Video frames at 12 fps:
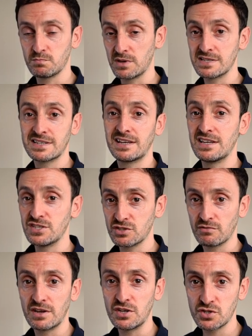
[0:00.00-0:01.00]
basically
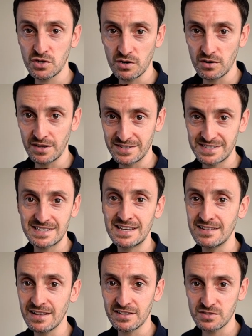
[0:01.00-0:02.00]
screen share and
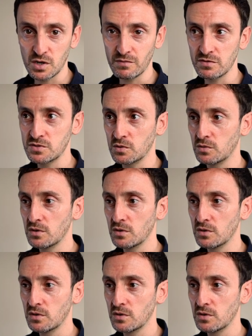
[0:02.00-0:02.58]
see that server.